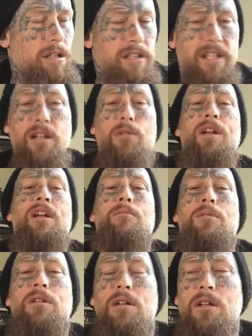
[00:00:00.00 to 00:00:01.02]
And then I wake
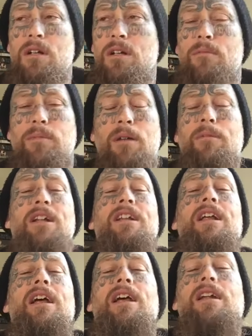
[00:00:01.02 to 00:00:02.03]
up. But I'm like
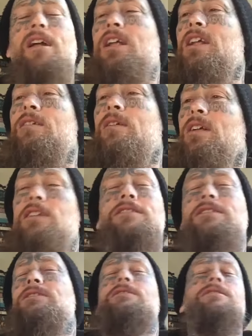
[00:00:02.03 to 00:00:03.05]
that.
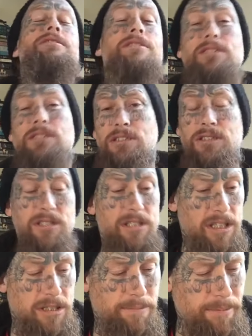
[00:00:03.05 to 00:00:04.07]

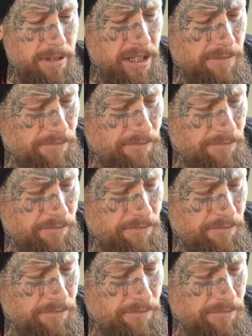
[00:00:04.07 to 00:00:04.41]
So it's pretty